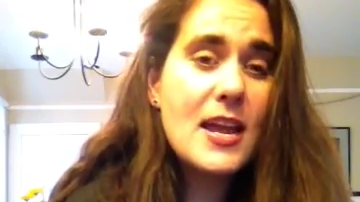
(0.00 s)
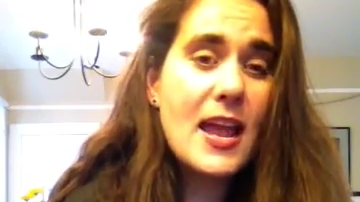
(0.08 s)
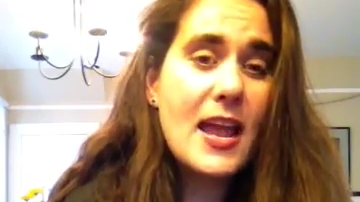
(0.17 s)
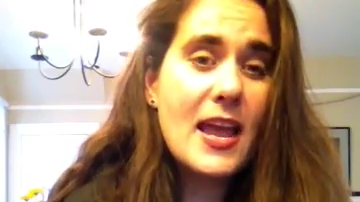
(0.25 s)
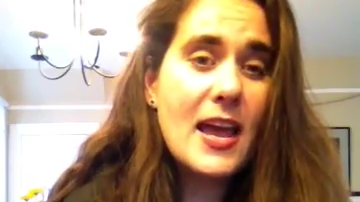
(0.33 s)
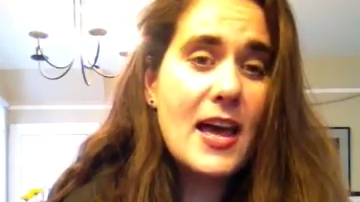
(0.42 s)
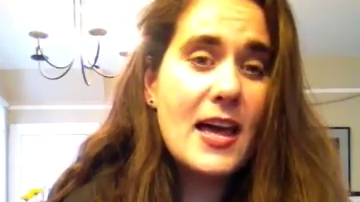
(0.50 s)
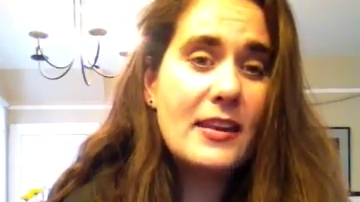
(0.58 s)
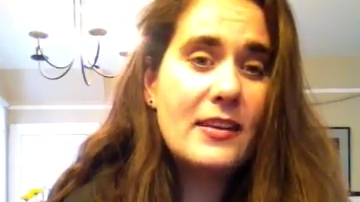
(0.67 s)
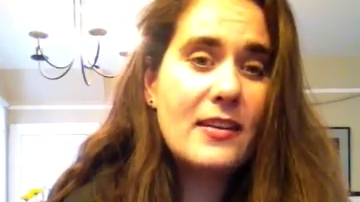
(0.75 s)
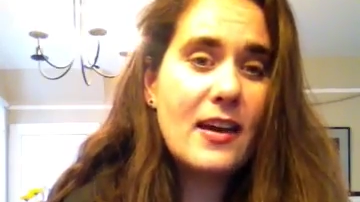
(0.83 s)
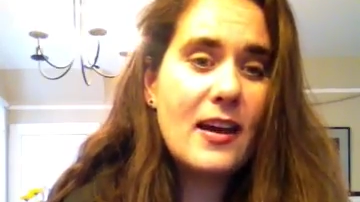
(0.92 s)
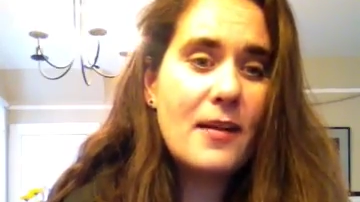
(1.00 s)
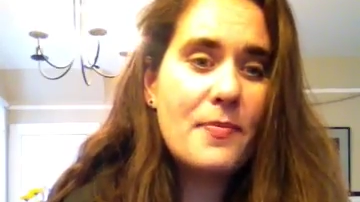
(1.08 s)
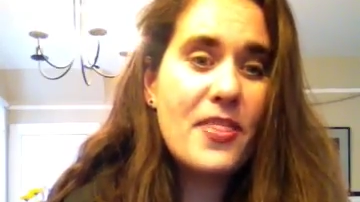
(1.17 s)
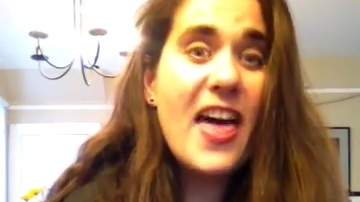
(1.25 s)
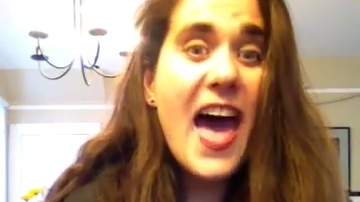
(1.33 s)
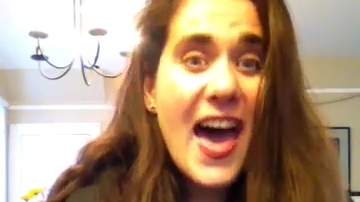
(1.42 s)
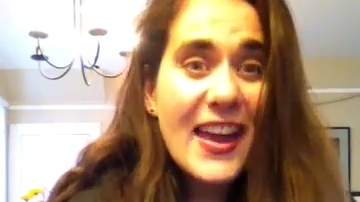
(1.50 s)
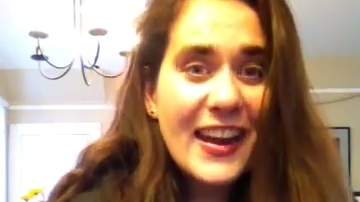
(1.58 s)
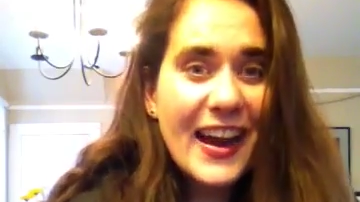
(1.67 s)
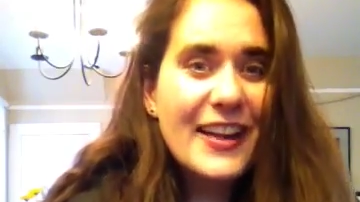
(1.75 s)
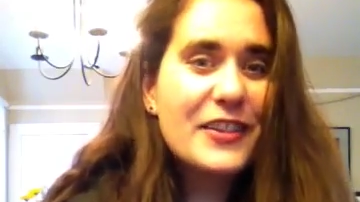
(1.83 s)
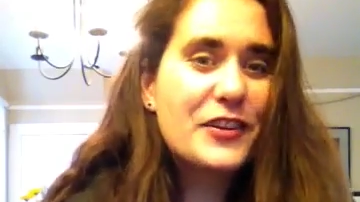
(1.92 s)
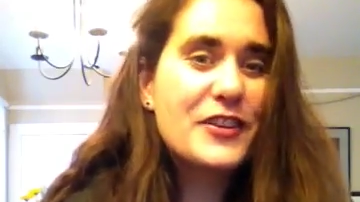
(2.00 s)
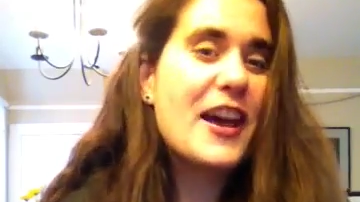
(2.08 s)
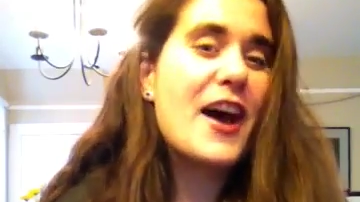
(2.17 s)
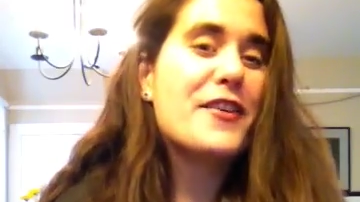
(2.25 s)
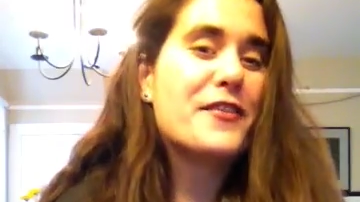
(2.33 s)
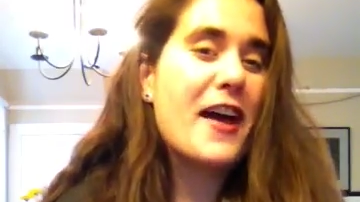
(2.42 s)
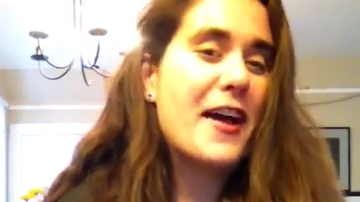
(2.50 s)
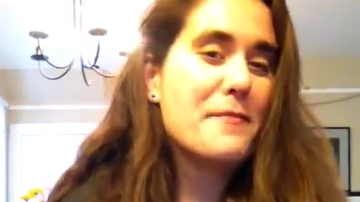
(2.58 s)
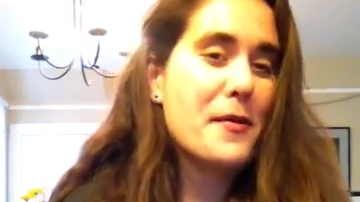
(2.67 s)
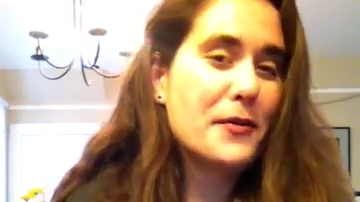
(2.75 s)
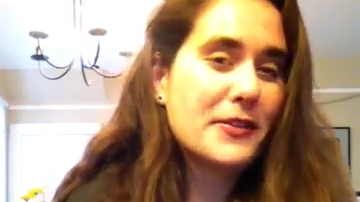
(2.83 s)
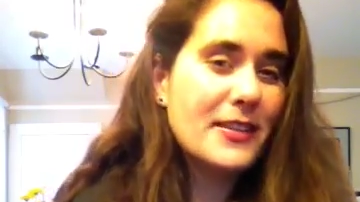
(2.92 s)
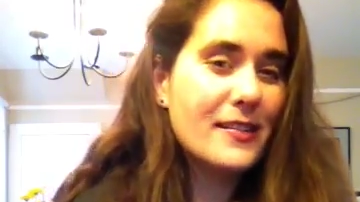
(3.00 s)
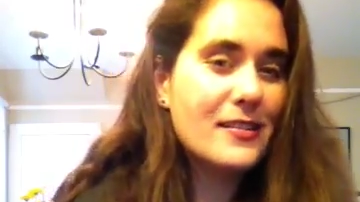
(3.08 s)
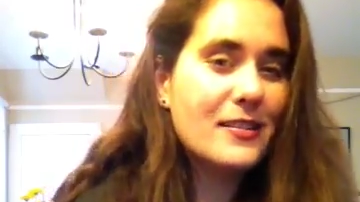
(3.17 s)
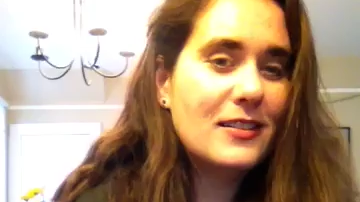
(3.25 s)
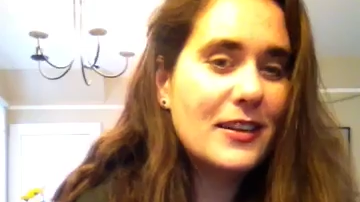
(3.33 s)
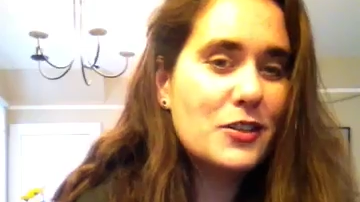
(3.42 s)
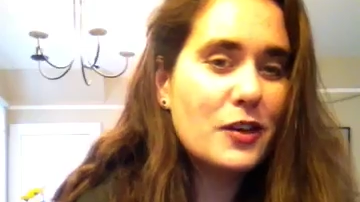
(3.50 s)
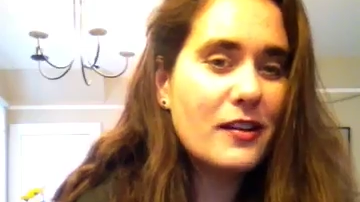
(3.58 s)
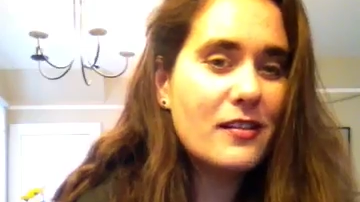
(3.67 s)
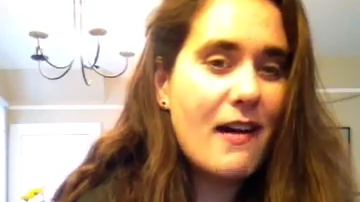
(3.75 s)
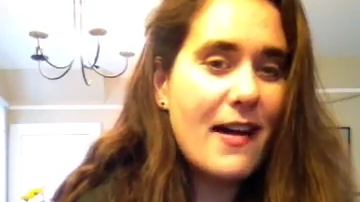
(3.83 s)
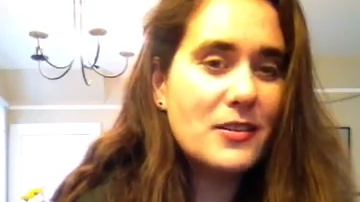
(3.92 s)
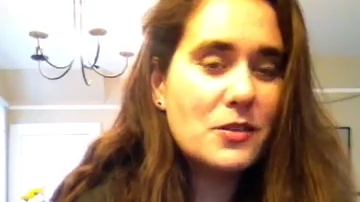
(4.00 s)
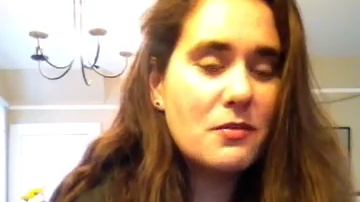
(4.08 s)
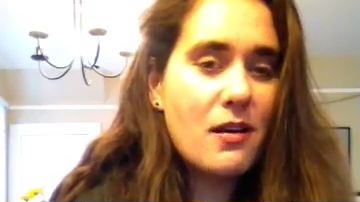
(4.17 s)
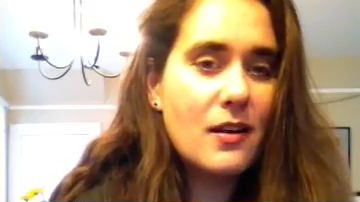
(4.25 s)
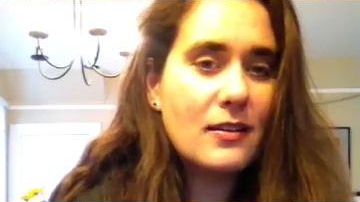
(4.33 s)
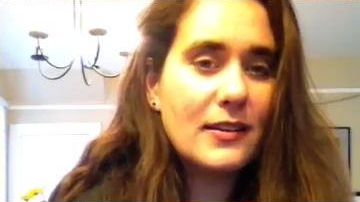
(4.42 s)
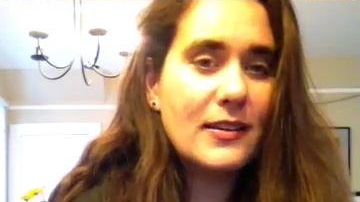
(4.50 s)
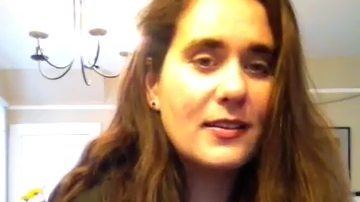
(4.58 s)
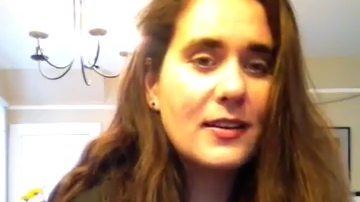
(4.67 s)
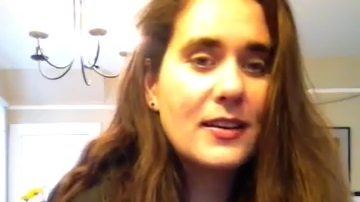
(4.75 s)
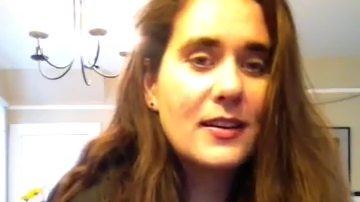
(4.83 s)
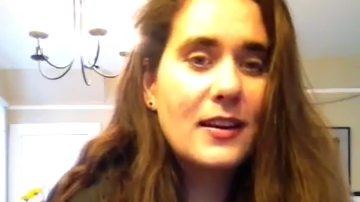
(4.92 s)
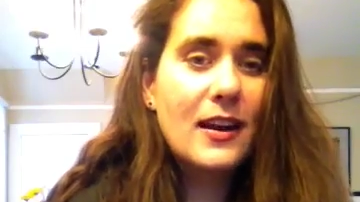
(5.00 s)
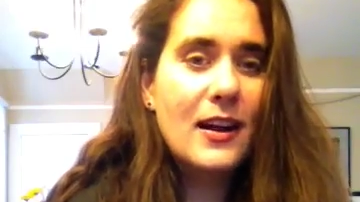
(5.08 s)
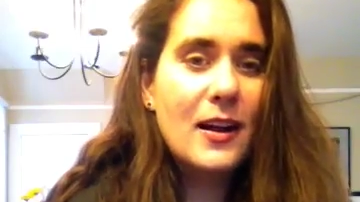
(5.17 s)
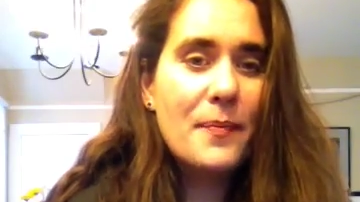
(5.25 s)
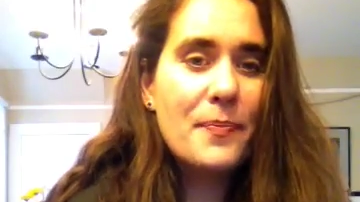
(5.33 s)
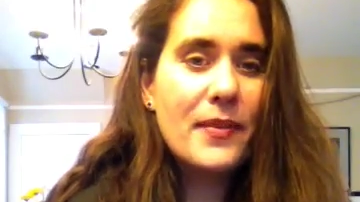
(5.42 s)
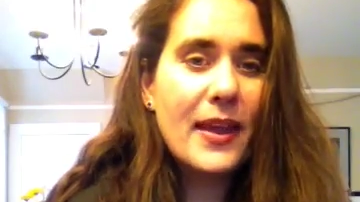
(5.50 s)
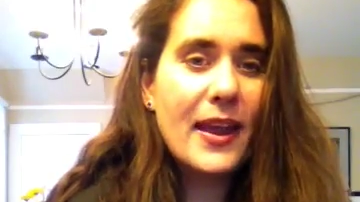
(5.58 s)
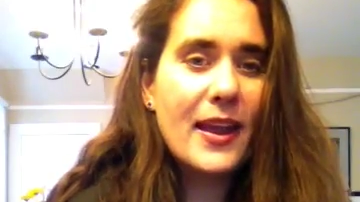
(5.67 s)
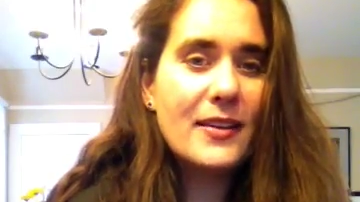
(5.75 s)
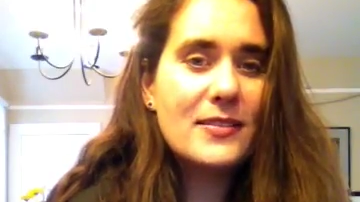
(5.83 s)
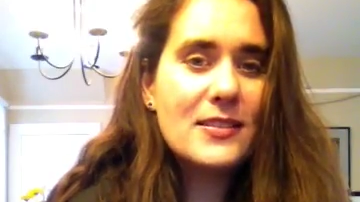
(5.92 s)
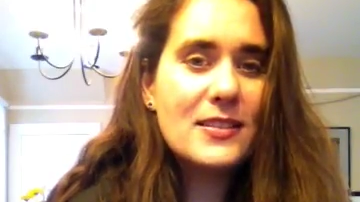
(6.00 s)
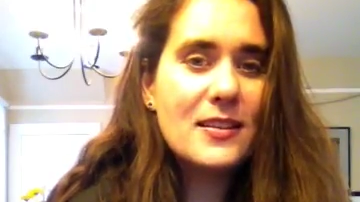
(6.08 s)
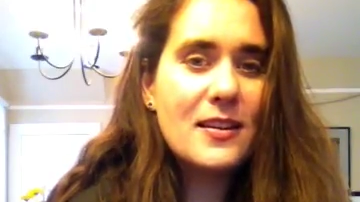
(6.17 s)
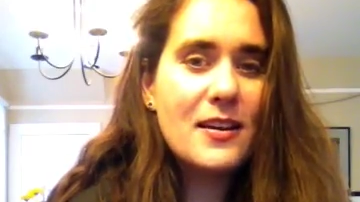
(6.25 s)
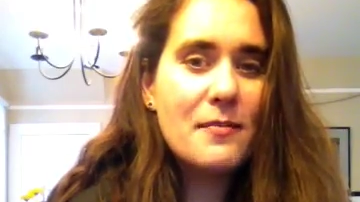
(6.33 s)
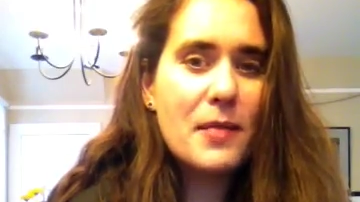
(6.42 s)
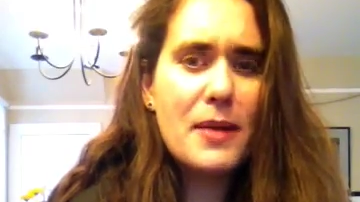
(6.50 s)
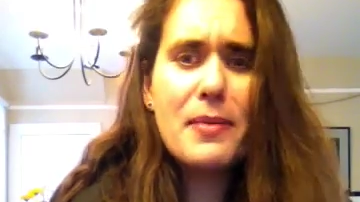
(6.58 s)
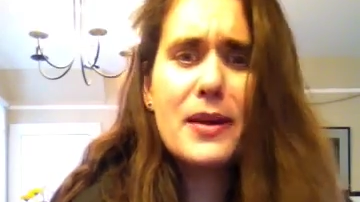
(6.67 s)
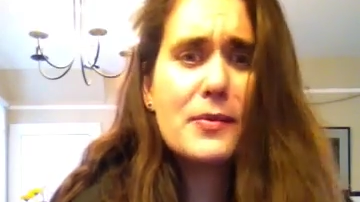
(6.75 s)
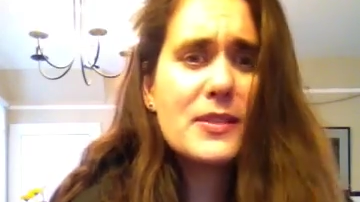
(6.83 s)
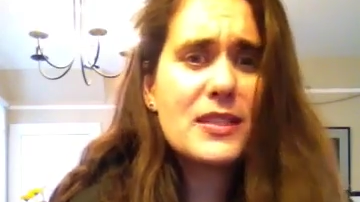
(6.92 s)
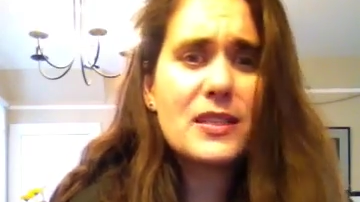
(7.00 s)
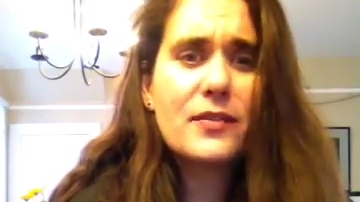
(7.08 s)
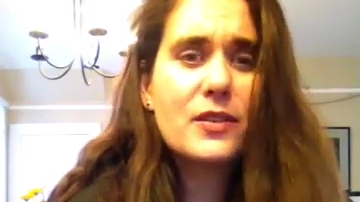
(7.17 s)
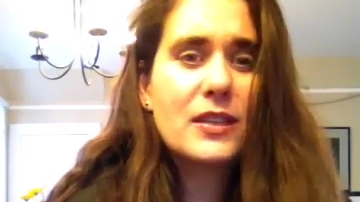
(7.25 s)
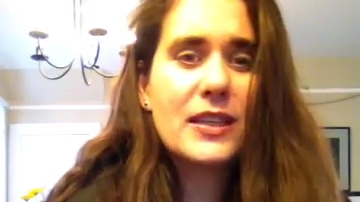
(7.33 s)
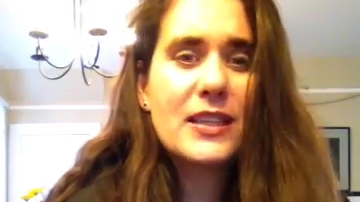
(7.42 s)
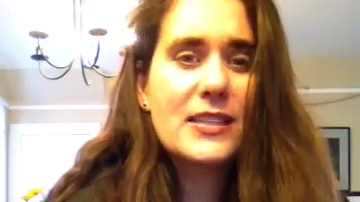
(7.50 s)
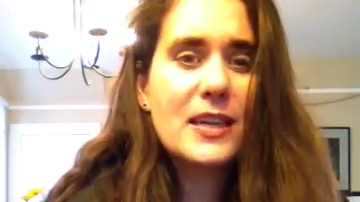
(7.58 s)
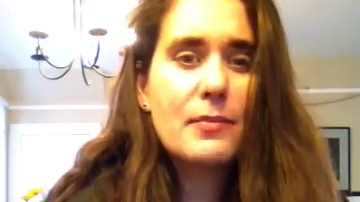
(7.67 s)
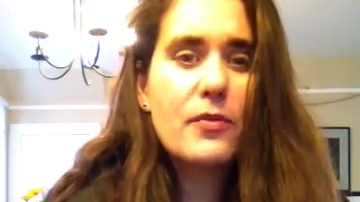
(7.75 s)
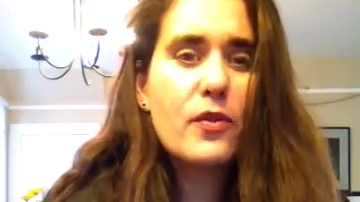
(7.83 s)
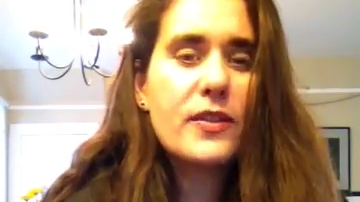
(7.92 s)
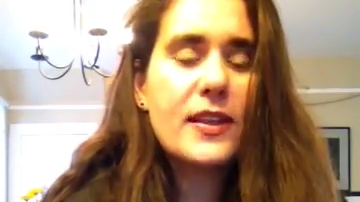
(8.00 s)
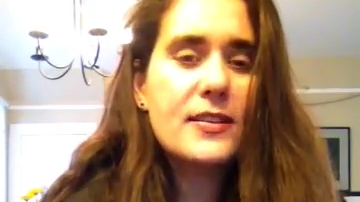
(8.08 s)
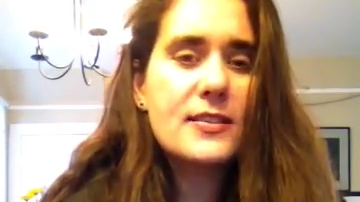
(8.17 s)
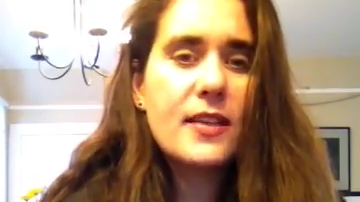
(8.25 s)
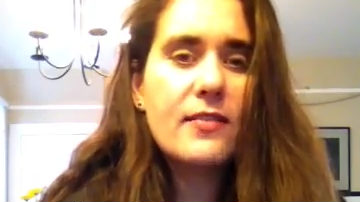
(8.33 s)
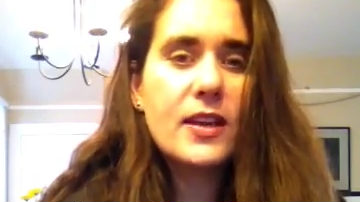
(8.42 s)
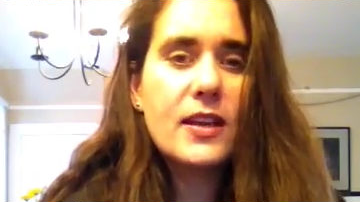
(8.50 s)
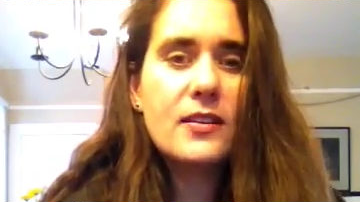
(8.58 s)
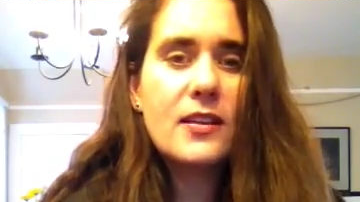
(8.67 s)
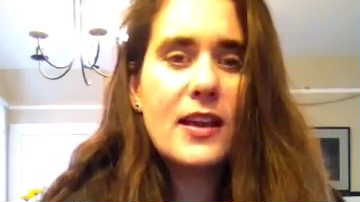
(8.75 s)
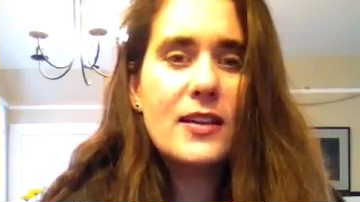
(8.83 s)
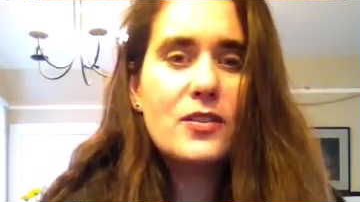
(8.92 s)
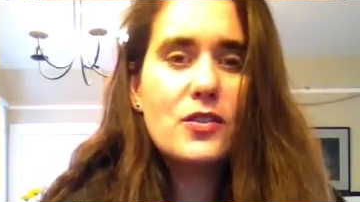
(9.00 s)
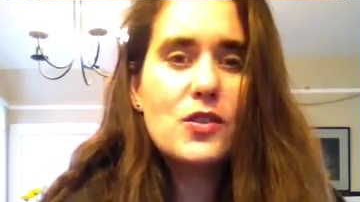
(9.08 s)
And then I learned how to ride a motorcycle. I took a class through Harley, and my bike was delivered like the day before Thanksgiving in